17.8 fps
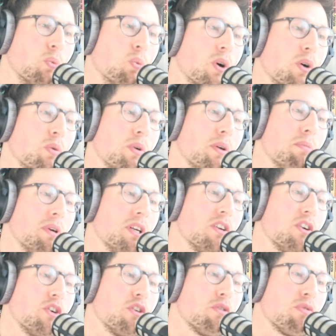Will we be
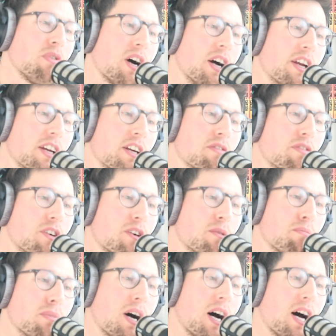notified if
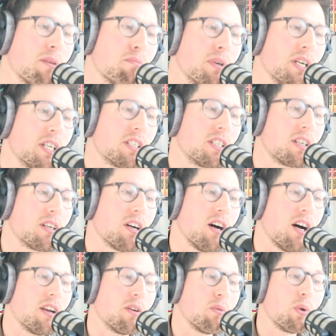our bot makes the
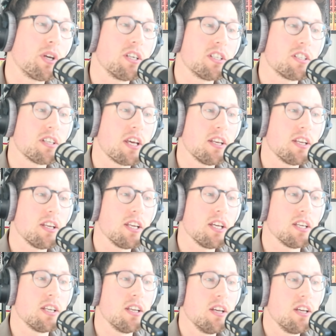cut when you send it
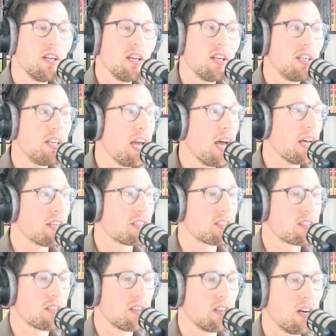in?
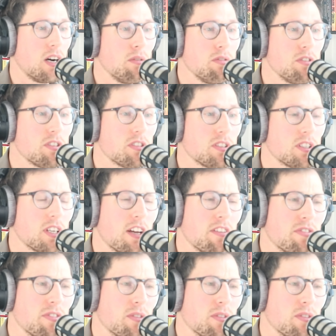Yes, obviously.